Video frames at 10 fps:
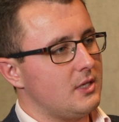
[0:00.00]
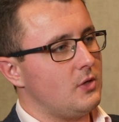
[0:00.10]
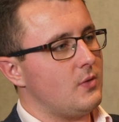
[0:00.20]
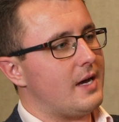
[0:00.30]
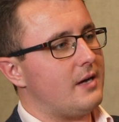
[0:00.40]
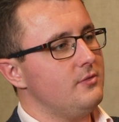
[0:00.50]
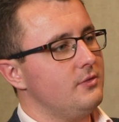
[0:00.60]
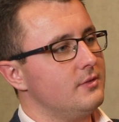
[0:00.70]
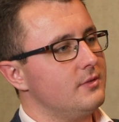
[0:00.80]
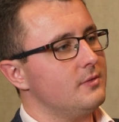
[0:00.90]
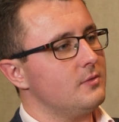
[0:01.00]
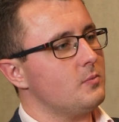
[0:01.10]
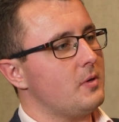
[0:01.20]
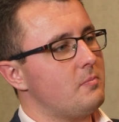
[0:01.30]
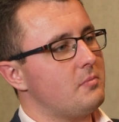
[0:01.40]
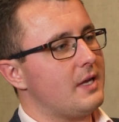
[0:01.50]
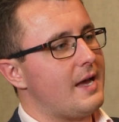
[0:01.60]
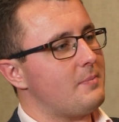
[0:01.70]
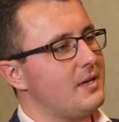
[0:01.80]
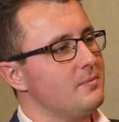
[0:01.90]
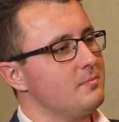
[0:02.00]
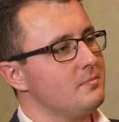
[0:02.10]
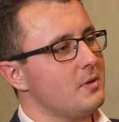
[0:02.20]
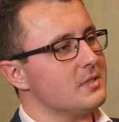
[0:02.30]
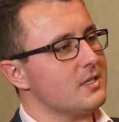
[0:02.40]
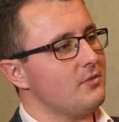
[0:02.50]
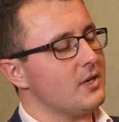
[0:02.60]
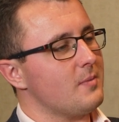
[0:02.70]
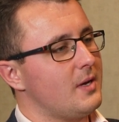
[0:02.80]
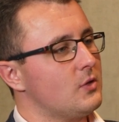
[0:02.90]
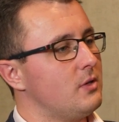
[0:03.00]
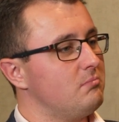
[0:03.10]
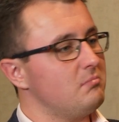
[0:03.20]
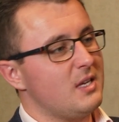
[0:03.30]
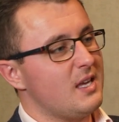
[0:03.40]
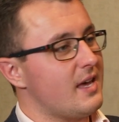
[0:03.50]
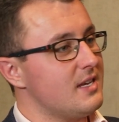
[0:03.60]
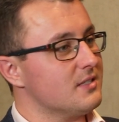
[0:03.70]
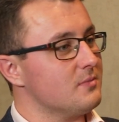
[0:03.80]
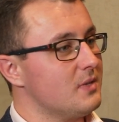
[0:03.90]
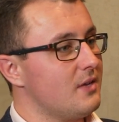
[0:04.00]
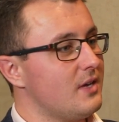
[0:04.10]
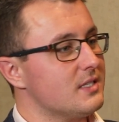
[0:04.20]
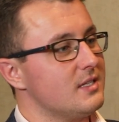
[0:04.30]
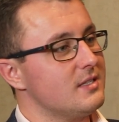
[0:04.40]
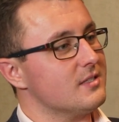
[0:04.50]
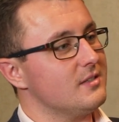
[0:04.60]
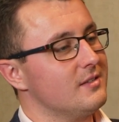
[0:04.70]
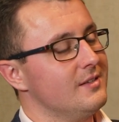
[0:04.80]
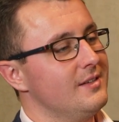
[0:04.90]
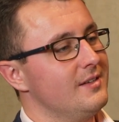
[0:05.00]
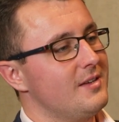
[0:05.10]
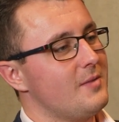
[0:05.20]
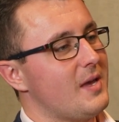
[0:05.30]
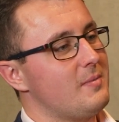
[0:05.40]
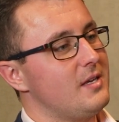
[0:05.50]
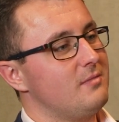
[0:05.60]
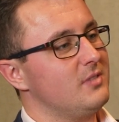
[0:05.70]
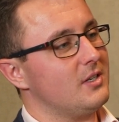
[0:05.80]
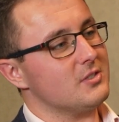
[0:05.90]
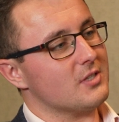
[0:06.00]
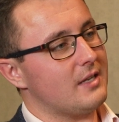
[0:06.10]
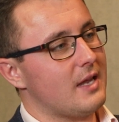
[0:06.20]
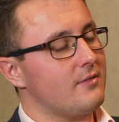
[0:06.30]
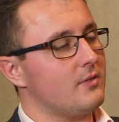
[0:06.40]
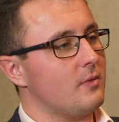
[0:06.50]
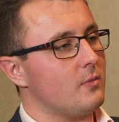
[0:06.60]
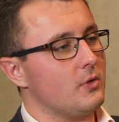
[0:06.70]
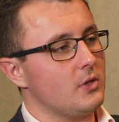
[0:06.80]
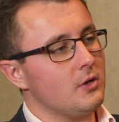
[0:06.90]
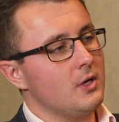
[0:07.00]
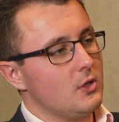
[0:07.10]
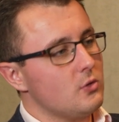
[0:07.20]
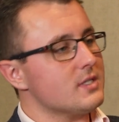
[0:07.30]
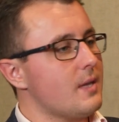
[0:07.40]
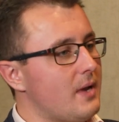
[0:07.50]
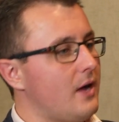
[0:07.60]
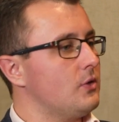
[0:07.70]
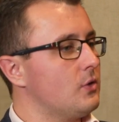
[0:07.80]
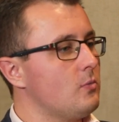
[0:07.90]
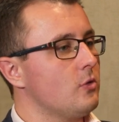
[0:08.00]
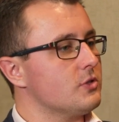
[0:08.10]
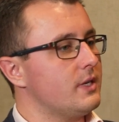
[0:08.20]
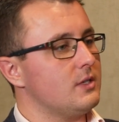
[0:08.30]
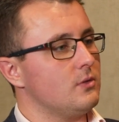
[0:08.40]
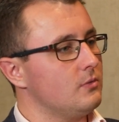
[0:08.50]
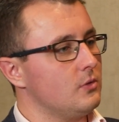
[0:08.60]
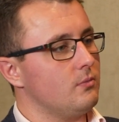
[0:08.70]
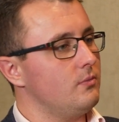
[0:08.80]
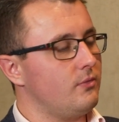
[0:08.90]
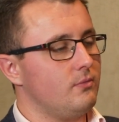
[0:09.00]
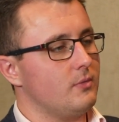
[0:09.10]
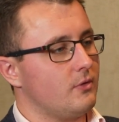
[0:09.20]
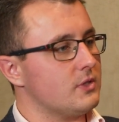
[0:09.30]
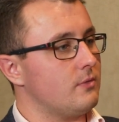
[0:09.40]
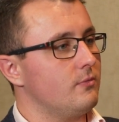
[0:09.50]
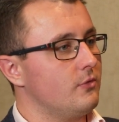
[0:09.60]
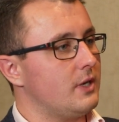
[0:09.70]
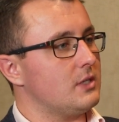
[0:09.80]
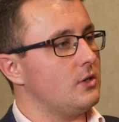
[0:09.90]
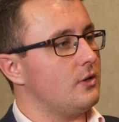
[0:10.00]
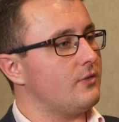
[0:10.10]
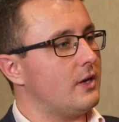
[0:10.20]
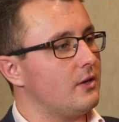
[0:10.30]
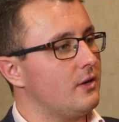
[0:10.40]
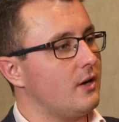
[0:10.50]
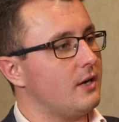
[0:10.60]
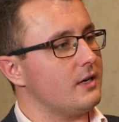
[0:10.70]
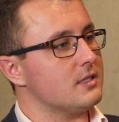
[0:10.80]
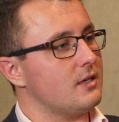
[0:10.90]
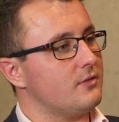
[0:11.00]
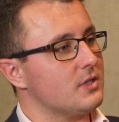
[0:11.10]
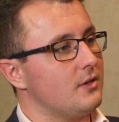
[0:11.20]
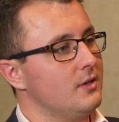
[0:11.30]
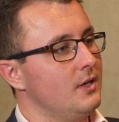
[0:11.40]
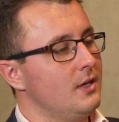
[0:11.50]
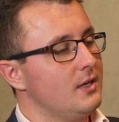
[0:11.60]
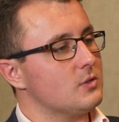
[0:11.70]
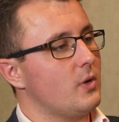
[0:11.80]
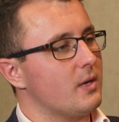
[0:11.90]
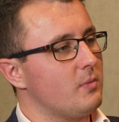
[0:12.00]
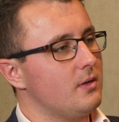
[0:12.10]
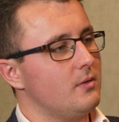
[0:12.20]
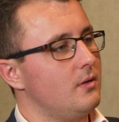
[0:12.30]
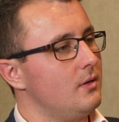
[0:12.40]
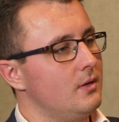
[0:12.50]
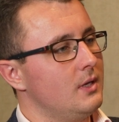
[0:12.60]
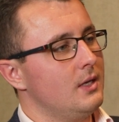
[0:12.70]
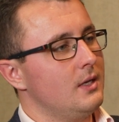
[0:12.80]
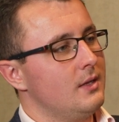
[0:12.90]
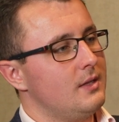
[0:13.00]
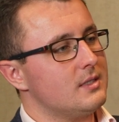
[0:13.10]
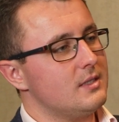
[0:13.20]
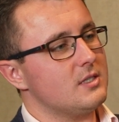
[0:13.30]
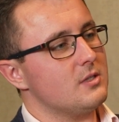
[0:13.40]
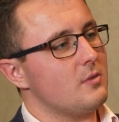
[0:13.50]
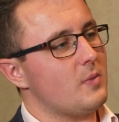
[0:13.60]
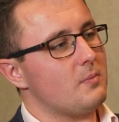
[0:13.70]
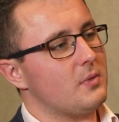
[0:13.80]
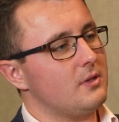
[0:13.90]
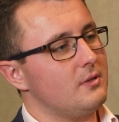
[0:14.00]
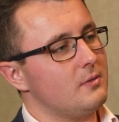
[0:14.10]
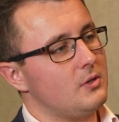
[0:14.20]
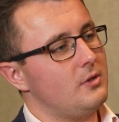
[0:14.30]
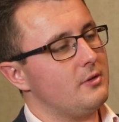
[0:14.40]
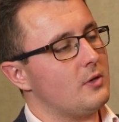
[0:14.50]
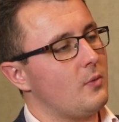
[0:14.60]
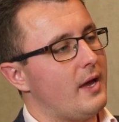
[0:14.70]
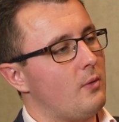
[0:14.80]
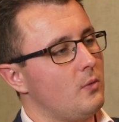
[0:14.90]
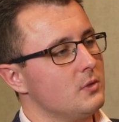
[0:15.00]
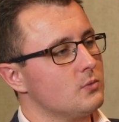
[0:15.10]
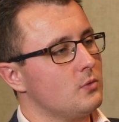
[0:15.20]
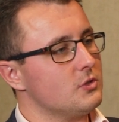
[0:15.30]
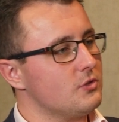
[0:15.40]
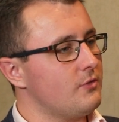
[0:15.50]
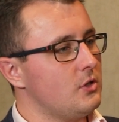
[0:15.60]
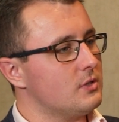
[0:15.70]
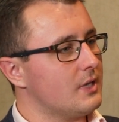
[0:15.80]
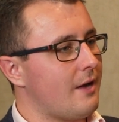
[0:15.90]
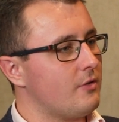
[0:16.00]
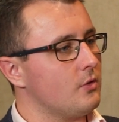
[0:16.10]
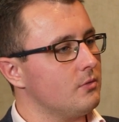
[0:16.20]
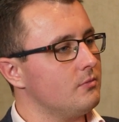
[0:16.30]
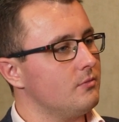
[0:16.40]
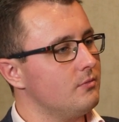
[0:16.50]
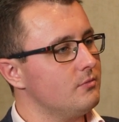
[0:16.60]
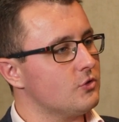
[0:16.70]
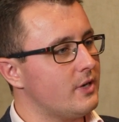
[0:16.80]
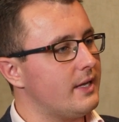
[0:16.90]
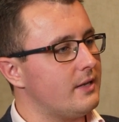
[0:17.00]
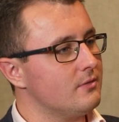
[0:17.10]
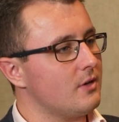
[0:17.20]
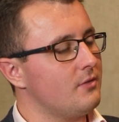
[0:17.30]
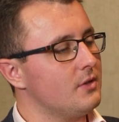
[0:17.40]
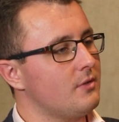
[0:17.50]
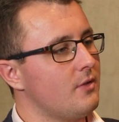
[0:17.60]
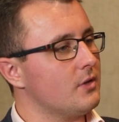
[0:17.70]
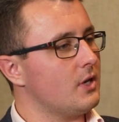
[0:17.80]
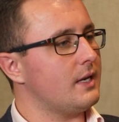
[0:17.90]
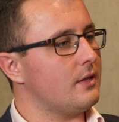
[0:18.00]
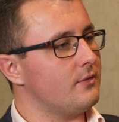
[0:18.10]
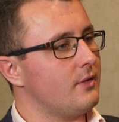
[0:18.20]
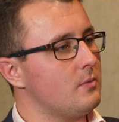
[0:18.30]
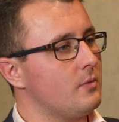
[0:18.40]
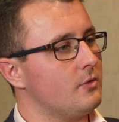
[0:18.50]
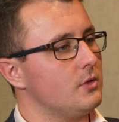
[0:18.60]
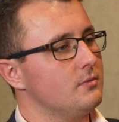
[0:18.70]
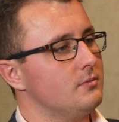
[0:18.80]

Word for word: that you have, yeah. pretty, pretty happy and probably start thinking about doing P As and P F Ss and, and maybe, you know, just going down the development. You, you're stepping out, you're doing more drilling, you're, you're obviously, credit to you, you found a load of high-grade stuff, so it's working. But This, this is a bit peculiar in a way. What, what's, what's driven you to carry on drilling rather, rather than going down the development route?